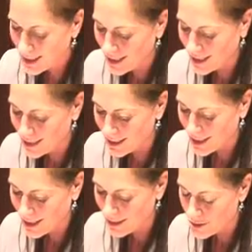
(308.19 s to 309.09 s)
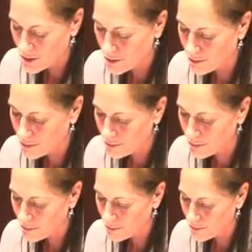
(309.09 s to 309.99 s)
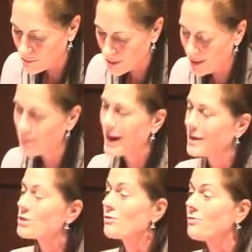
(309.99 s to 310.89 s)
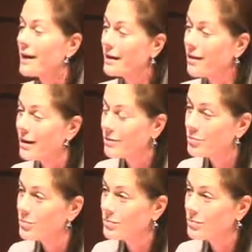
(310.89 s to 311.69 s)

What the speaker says: And so we have managed to fight off